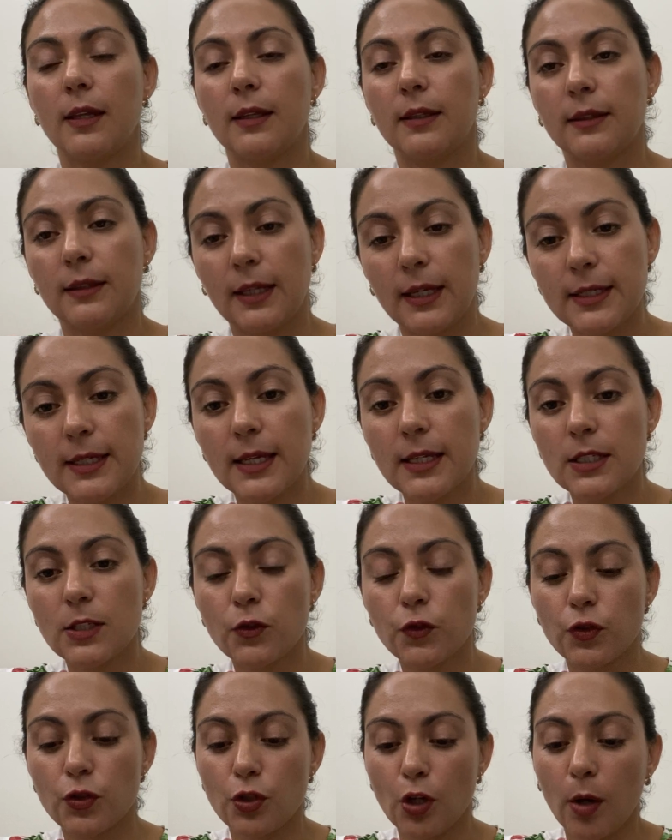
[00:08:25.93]
This
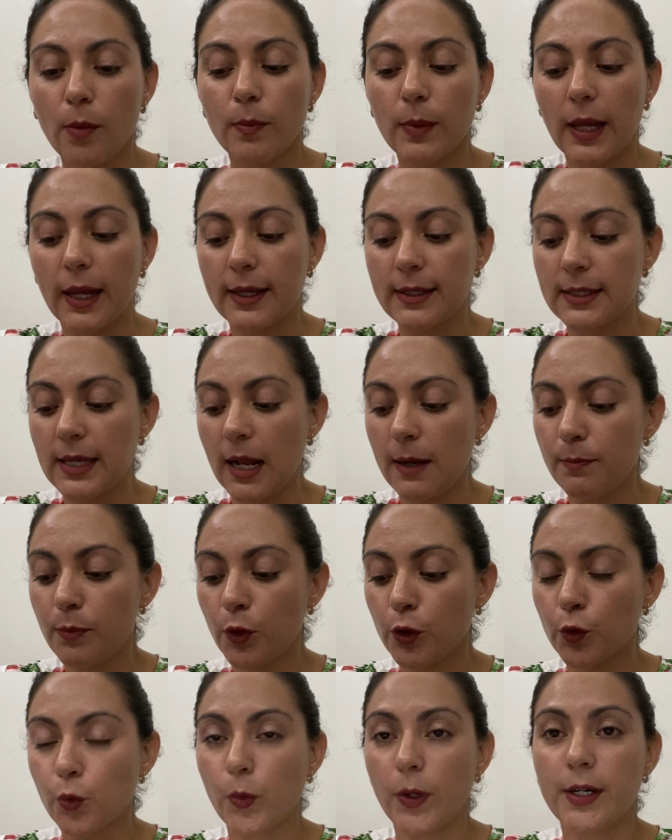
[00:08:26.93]
is some
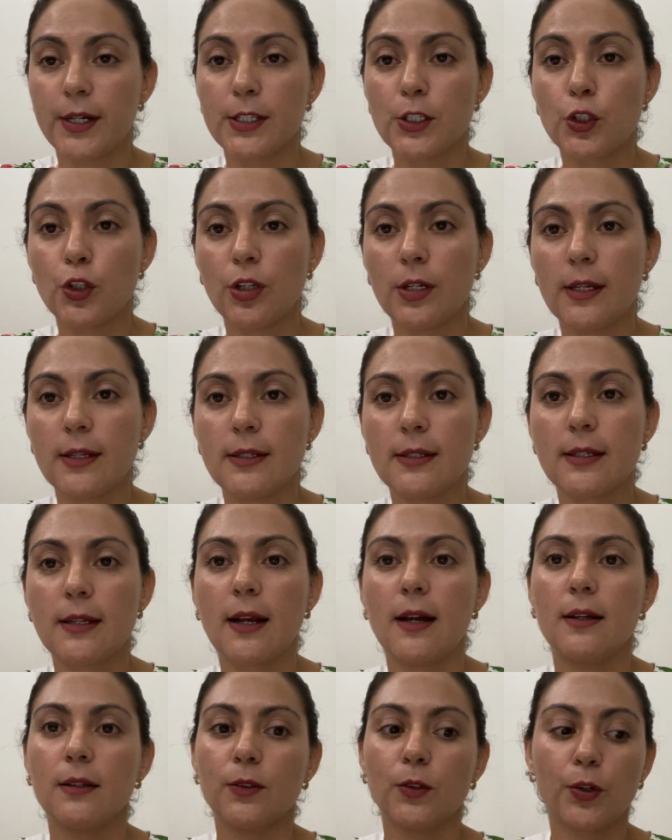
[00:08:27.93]
examples where students
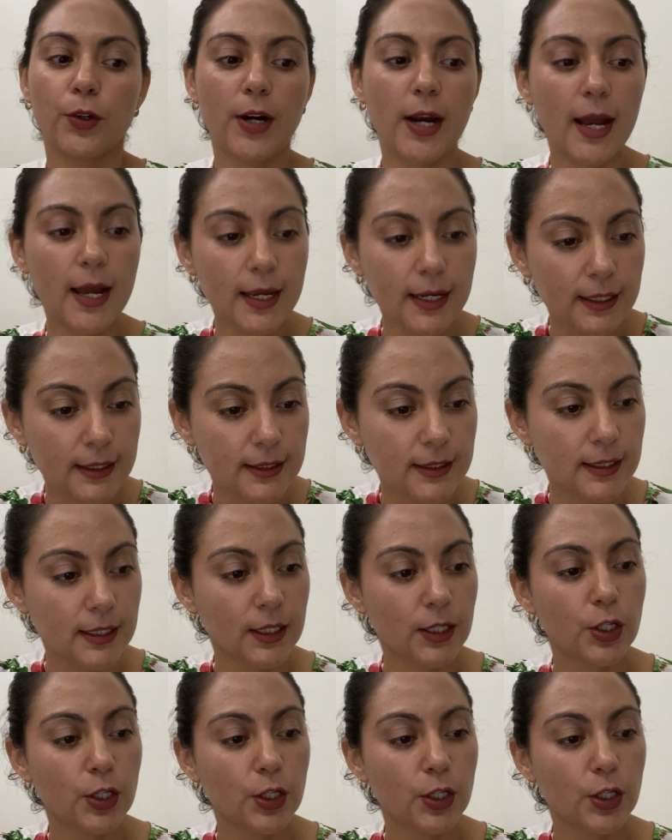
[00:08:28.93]
can write